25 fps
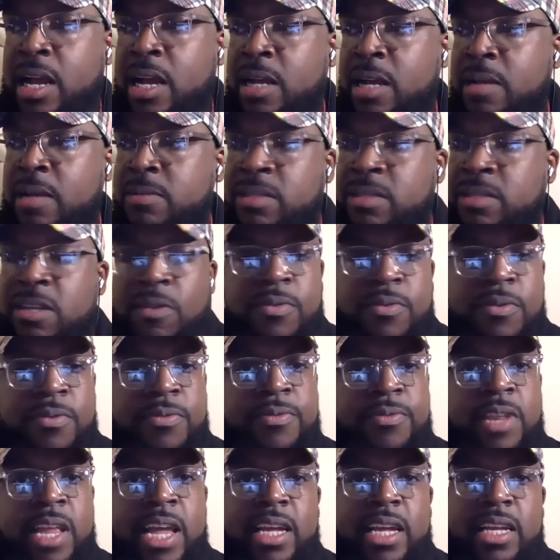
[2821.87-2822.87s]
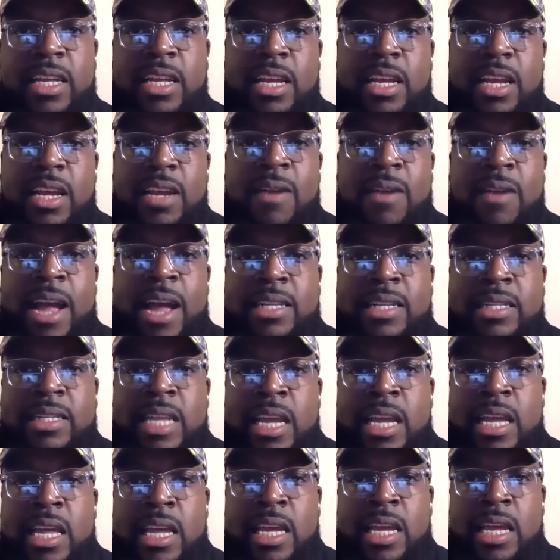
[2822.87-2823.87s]
Uh, self-reflect, right?
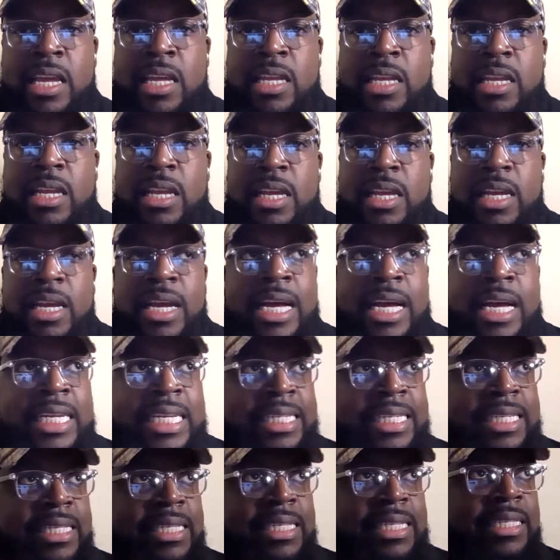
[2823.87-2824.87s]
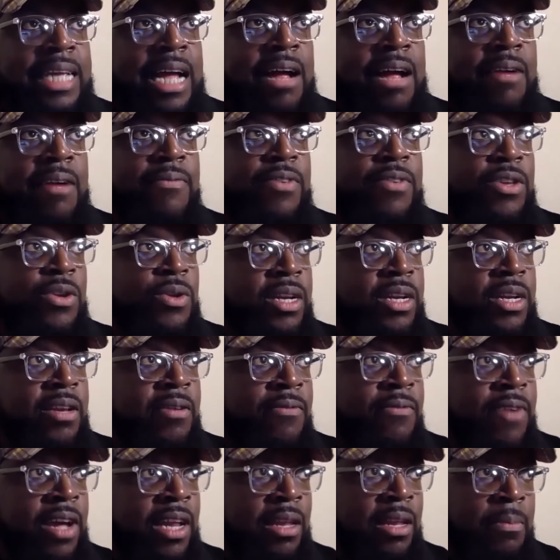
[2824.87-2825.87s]
Dig yeah. in. Uh, this is the time for you to
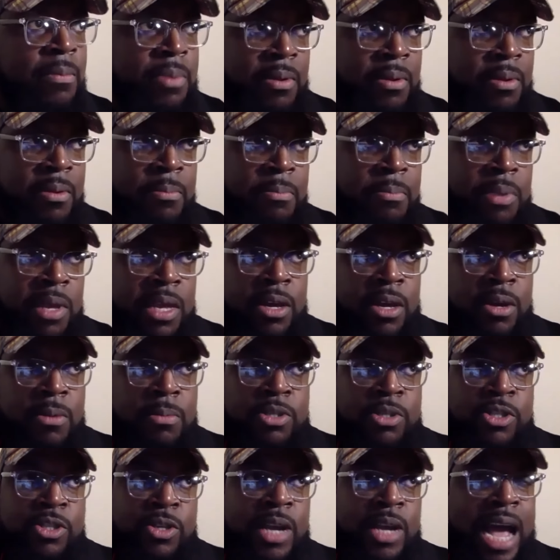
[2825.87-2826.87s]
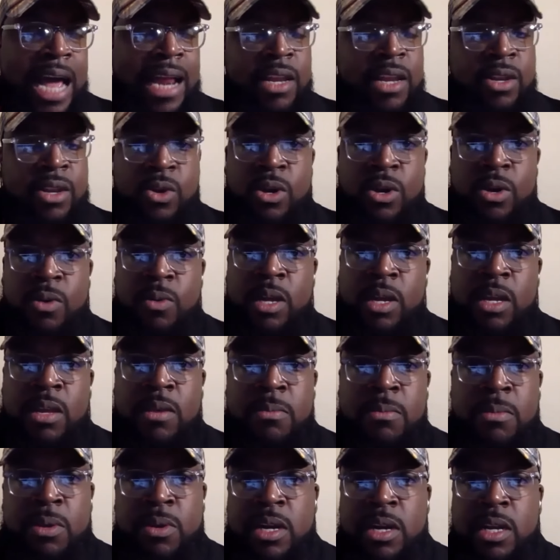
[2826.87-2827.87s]
develop and to build, but you got to do it with
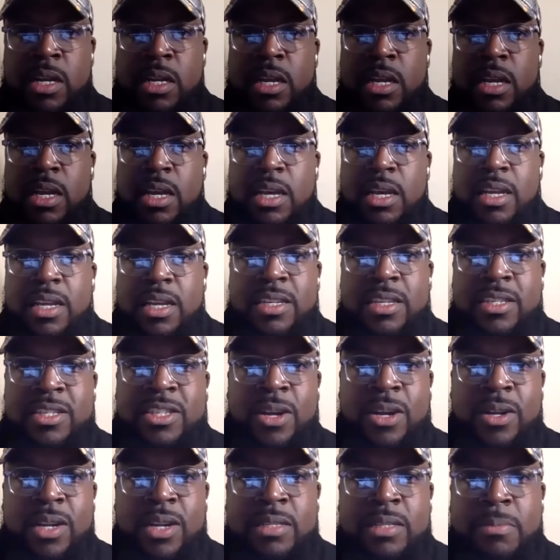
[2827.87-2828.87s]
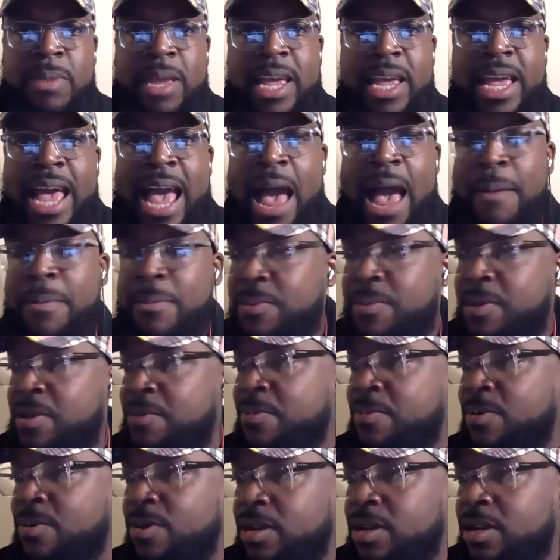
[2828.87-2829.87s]
community. And so let's make it happen,
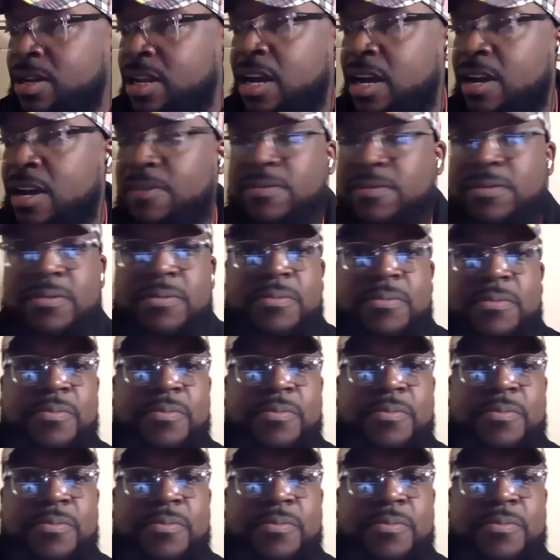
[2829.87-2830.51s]
people. Love.